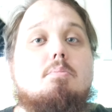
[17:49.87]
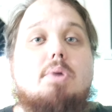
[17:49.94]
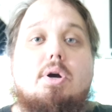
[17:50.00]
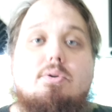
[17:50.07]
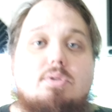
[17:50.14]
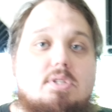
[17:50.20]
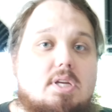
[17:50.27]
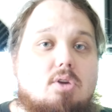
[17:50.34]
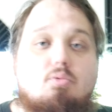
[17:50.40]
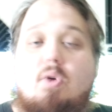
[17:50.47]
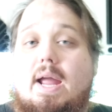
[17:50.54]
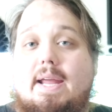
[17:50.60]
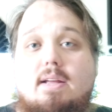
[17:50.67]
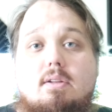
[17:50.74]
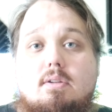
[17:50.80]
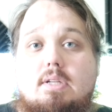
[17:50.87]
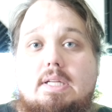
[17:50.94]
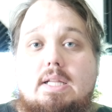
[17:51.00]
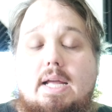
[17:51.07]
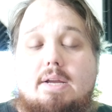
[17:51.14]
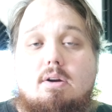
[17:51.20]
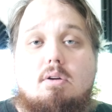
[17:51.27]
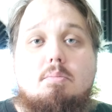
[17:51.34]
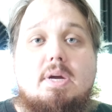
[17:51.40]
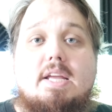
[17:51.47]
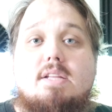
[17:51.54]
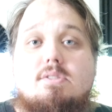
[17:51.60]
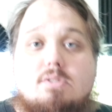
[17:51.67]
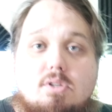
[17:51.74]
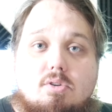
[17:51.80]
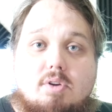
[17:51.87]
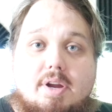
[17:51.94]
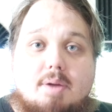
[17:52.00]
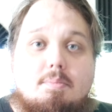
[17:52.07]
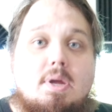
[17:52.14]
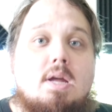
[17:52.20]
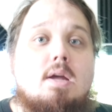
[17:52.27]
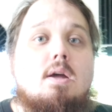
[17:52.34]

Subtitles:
posting regularly, like on my Instagram